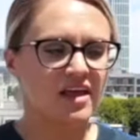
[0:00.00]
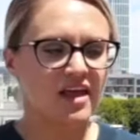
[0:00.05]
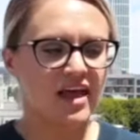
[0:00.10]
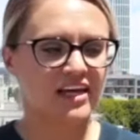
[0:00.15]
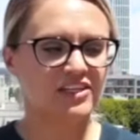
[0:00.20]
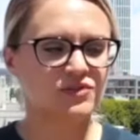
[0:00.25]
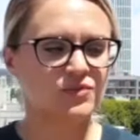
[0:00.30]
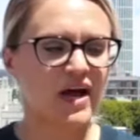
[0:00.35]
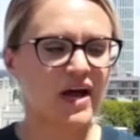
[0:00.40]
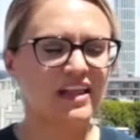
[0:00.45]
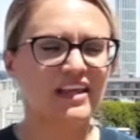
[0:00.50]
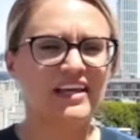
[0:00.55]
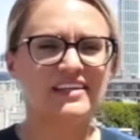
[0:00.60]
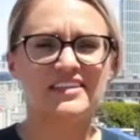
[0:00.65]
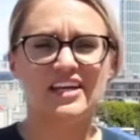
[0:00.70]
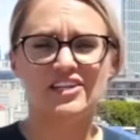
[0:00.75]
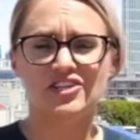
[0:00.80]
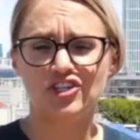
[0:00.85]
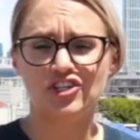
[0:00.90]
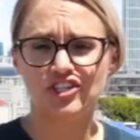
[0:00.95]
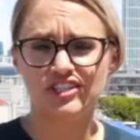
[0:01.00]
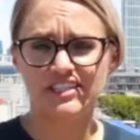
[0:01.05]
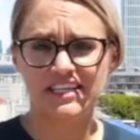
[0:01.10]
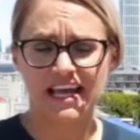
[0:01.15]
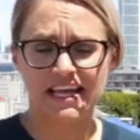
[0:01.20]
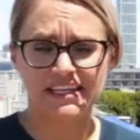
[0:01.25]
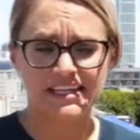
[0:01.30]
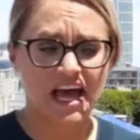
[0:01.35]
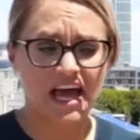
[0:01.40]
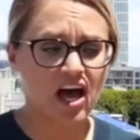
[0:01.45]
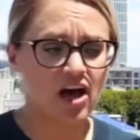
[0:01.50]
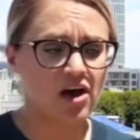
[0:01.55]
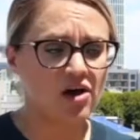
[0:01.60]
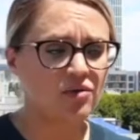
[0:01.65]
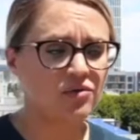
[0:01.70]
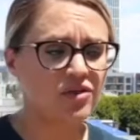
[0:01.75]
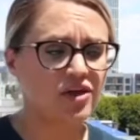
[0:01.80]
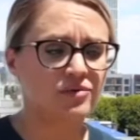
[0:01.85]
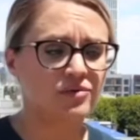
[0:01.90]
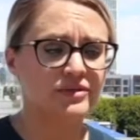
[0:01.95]
as well as understand
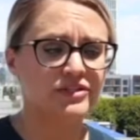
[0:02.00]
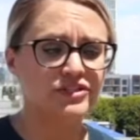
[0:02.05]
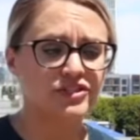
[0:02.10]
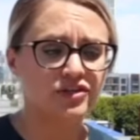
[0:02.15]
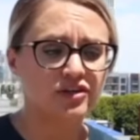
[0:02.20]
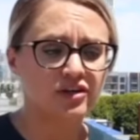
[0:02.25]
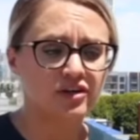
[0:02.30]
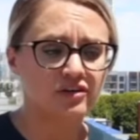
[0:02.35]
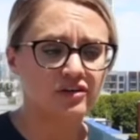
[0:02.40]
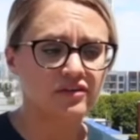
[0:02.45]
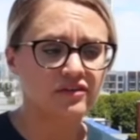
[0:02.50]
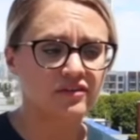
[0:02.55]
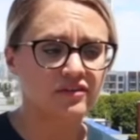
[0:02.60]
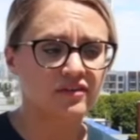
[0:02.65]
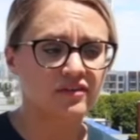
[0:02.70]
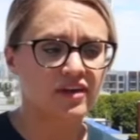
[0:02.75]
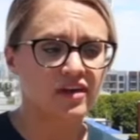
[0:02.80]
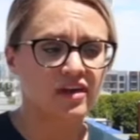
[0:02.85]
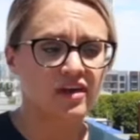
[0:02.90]
how their returns